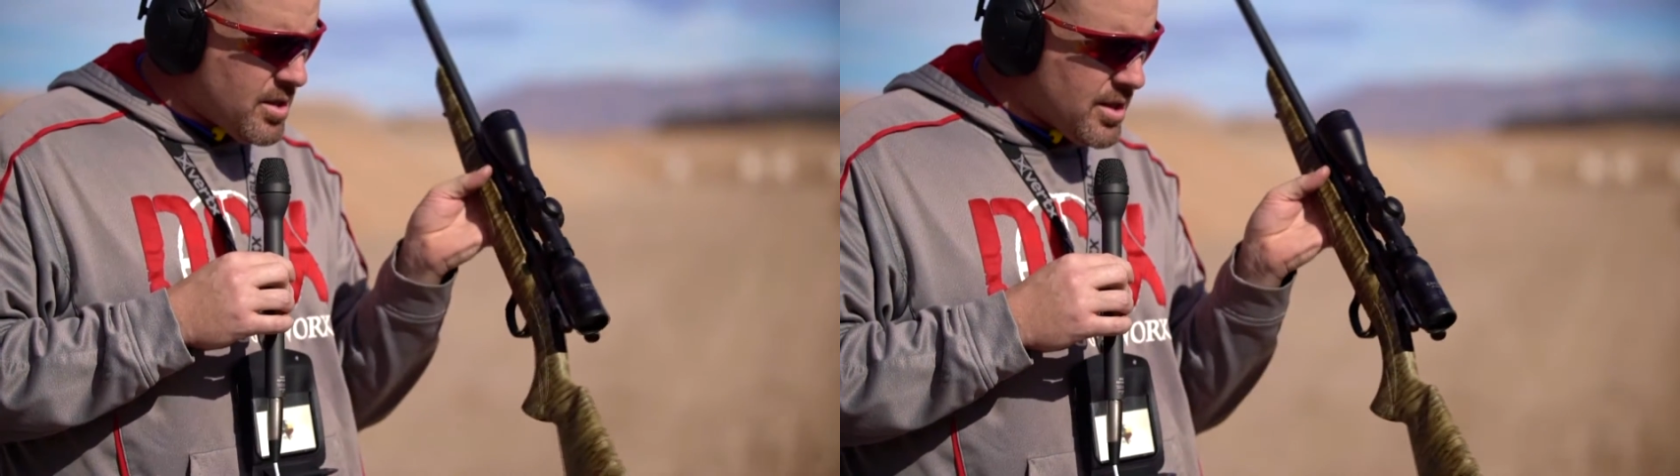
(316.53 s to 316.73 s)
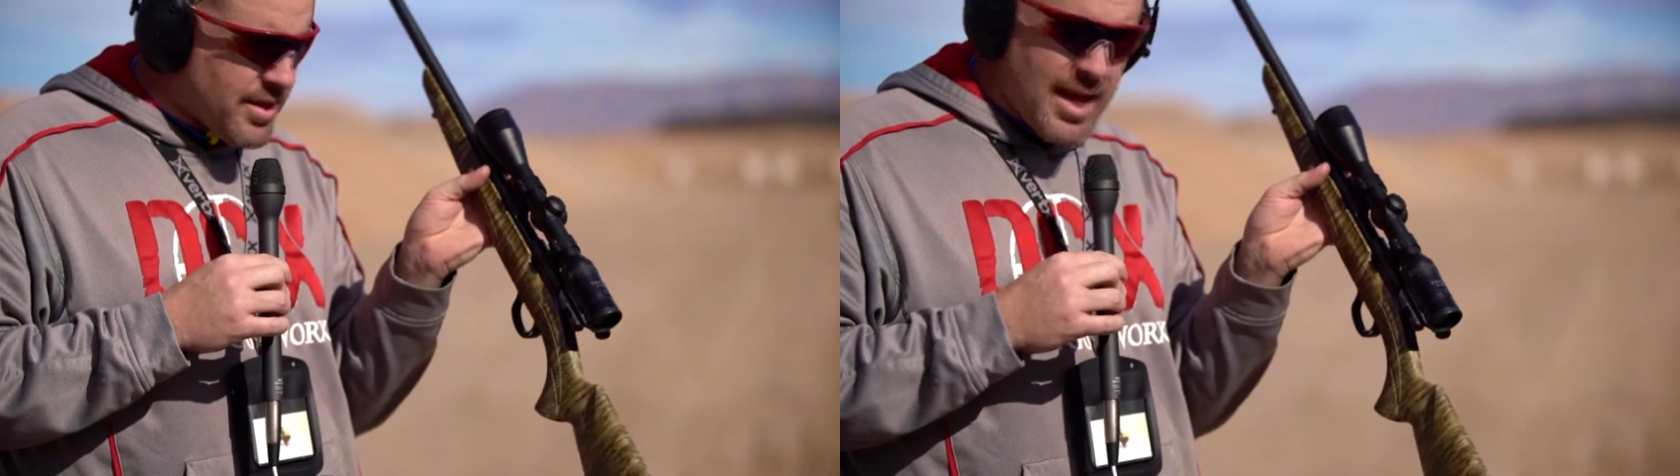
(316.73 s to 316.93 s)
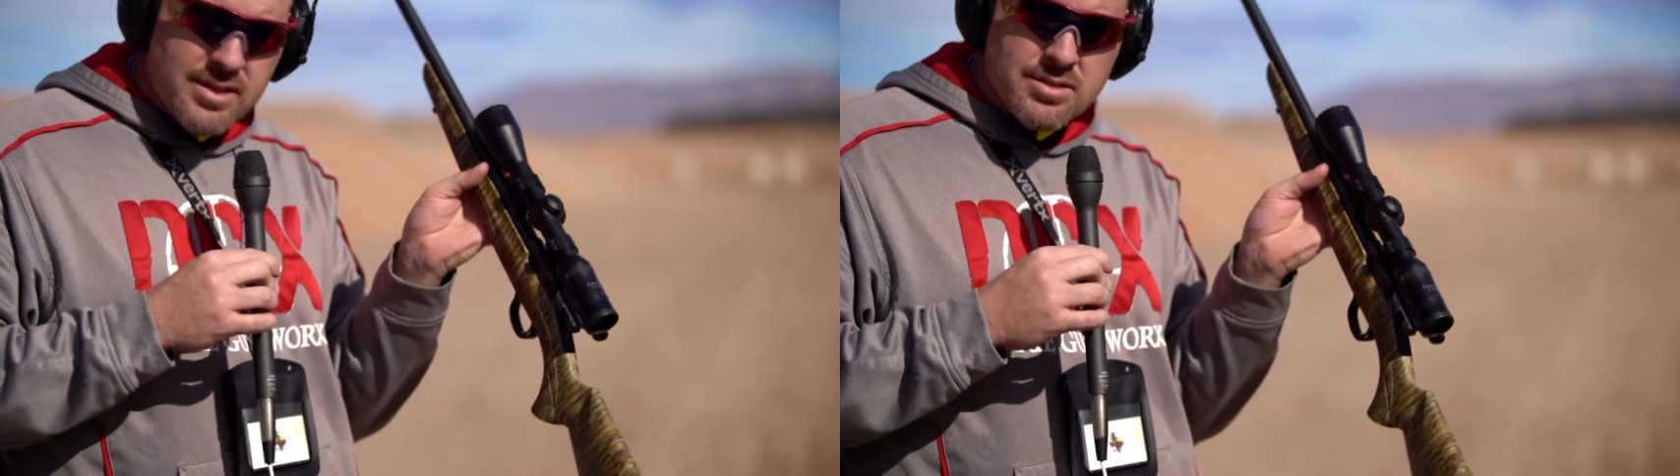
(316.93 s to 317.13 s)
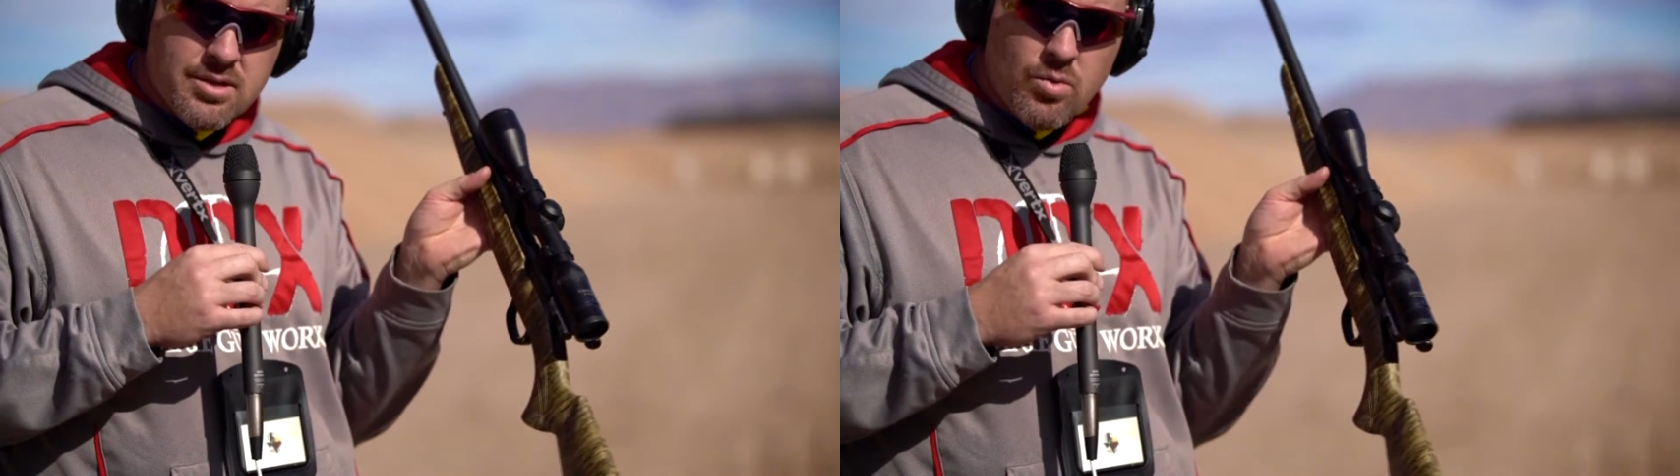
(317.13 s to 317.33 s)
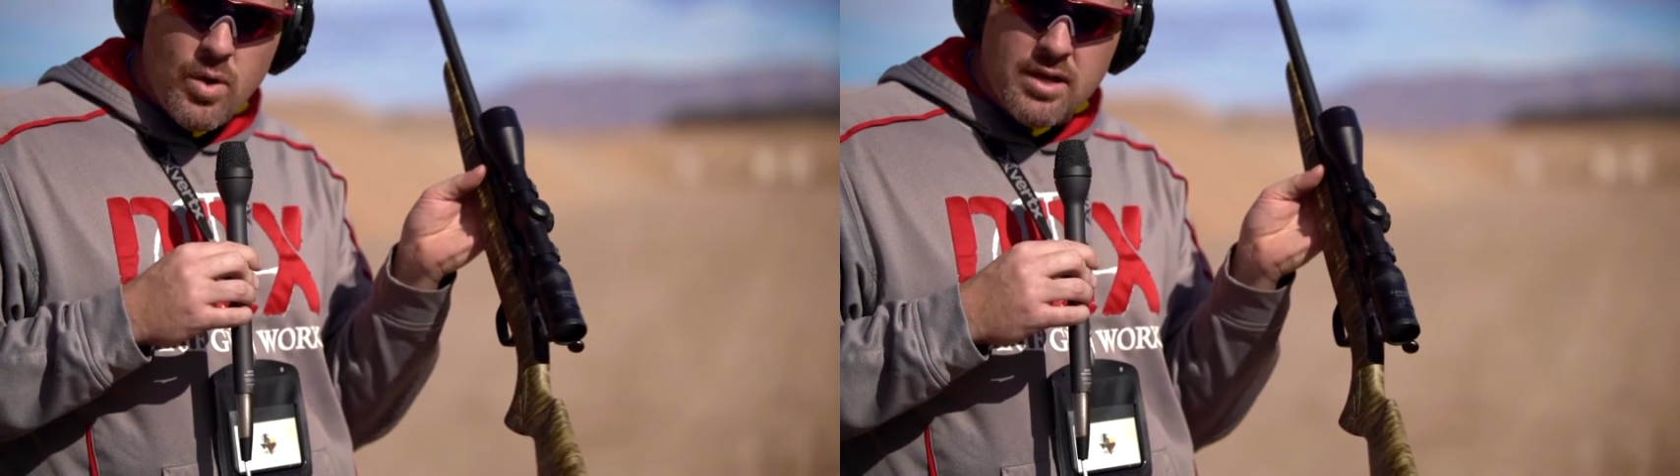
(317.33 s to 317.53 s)
Nice
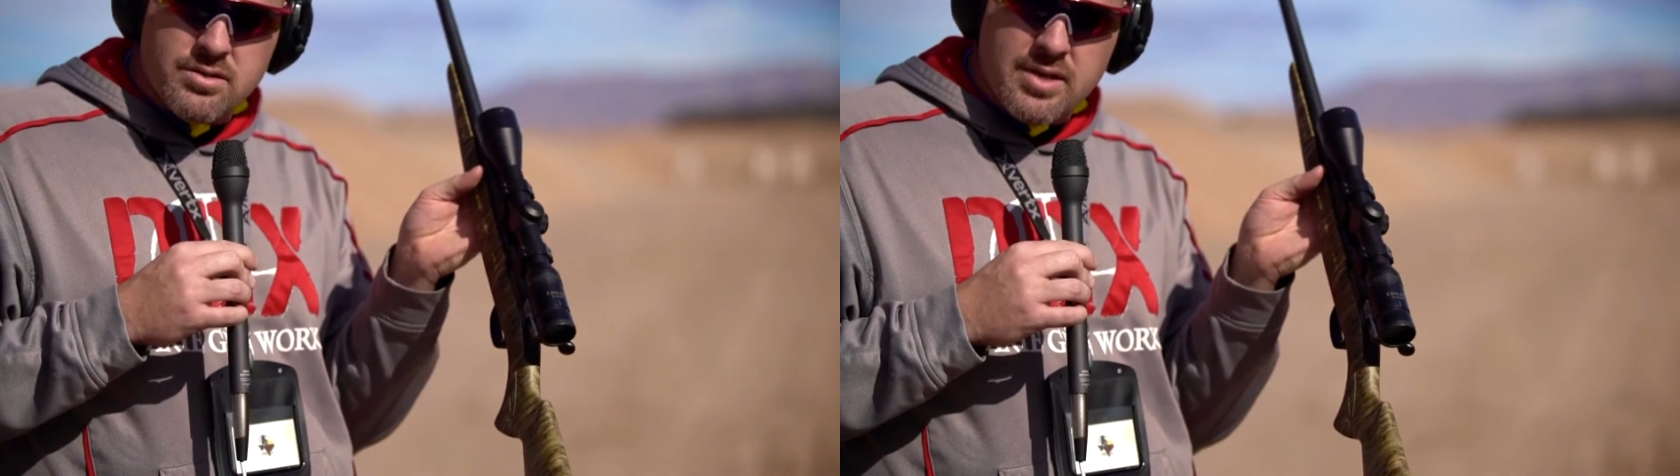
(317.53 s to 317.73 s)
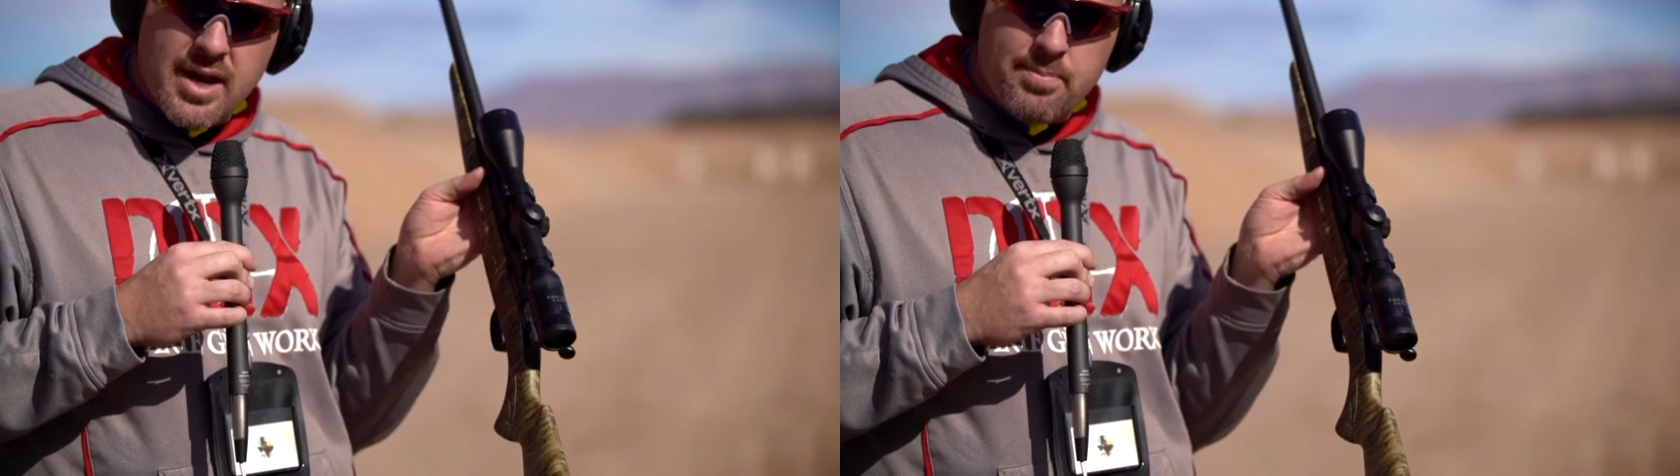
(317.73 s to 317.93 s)
little well set